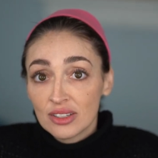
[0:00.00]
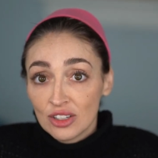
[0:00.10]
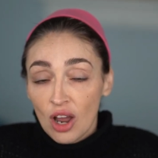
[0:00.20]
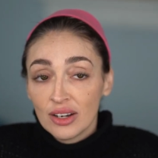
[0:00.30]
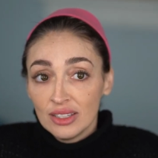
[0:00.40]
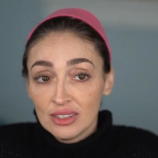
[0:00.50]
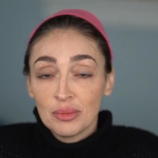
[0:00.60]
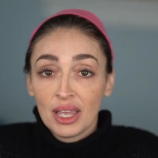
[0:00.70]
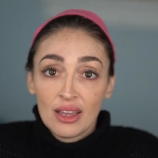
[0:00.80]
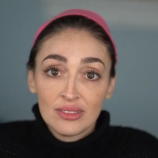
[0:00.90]
to not need them
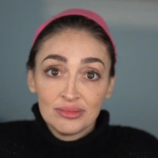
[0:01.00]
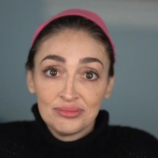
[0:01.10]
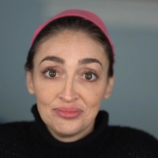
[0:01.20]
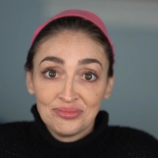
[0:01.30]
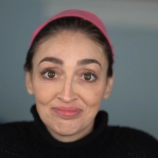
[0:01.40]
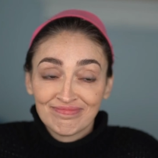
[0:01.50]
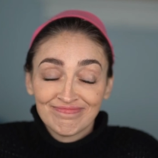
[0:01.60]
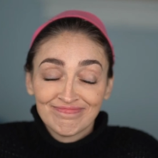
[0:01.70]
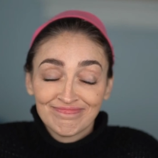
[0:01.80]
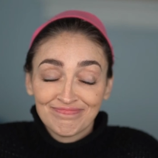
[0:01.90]
again.
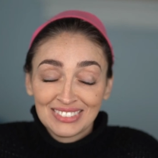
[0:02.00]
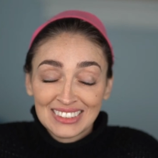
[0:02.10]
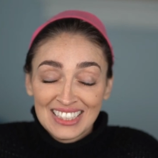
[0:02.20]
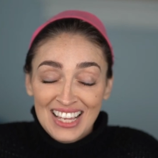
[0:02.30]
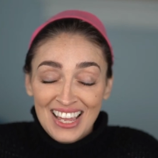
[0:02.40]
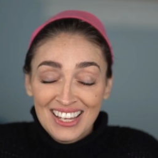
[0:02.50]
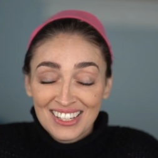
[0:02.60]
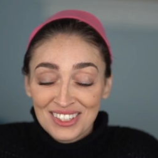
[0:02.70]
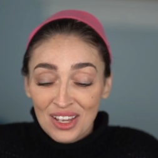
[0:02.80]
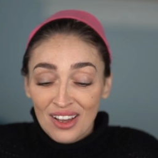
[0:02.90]

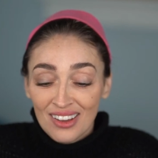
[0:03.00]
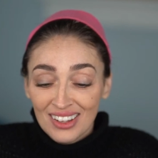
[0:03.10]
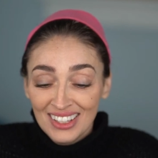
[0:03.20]
And uh,